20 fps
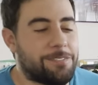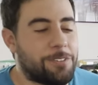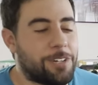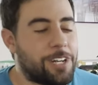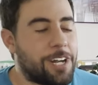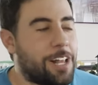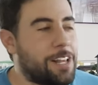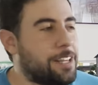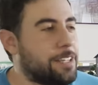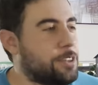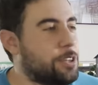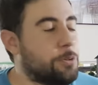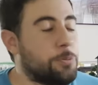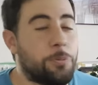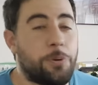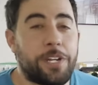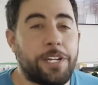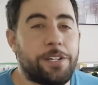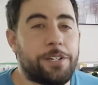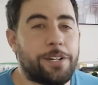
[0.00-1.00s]
we'll call it the
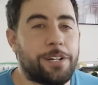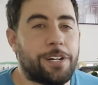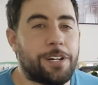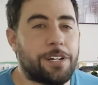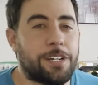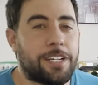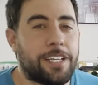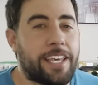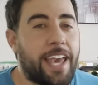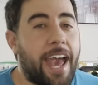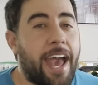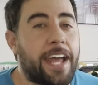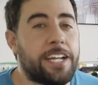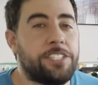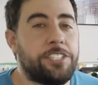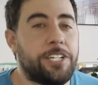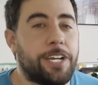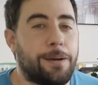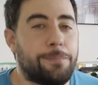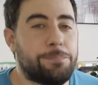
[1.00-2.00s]
winter
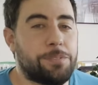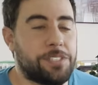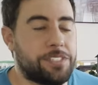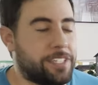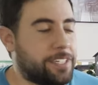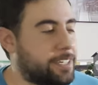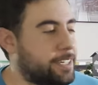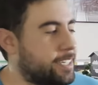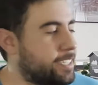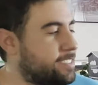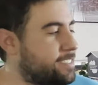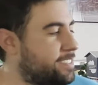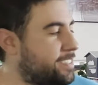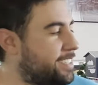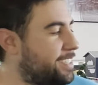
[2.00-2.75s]
catch-up series.